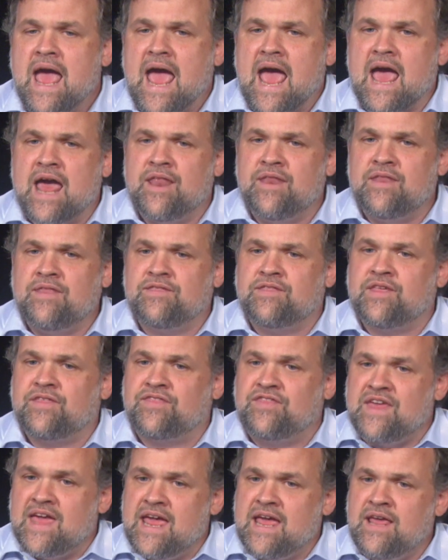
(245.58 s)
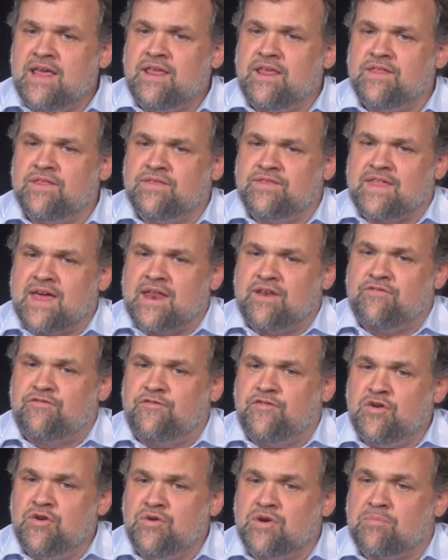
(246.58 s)
And the thing that
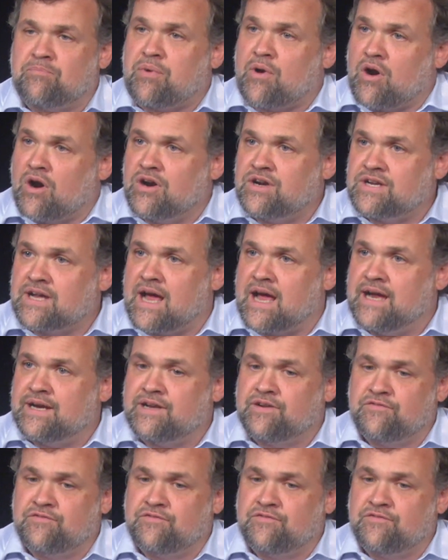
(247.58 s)
food apartheid